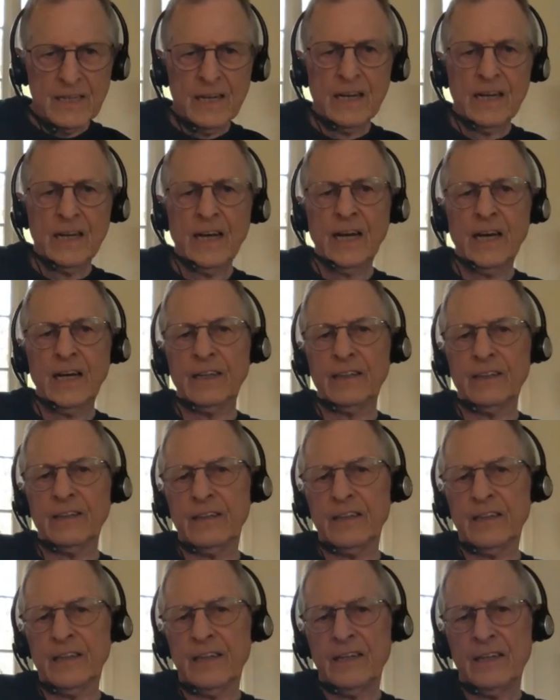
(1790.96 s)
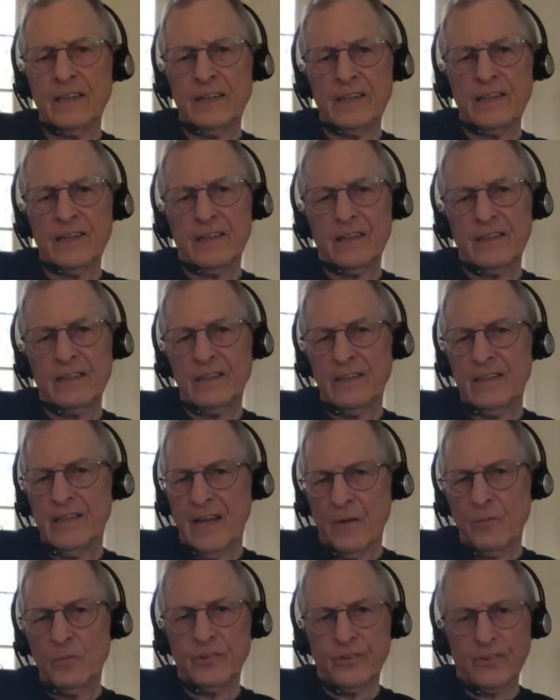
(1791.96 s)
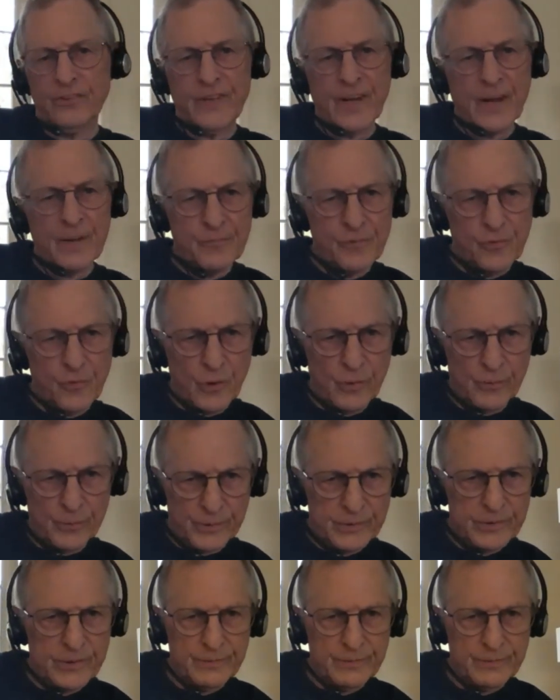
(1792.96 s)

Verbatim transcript: And that was a step forward